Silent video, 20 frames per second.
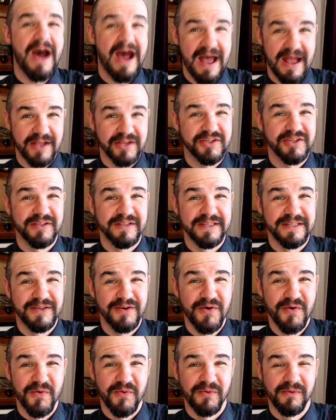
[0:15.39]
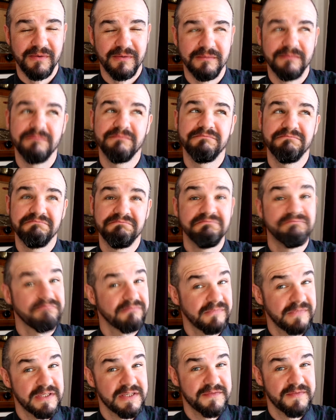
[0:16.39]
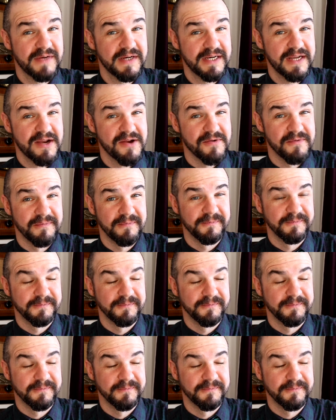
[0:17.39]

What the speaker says: actually know? Let's find out.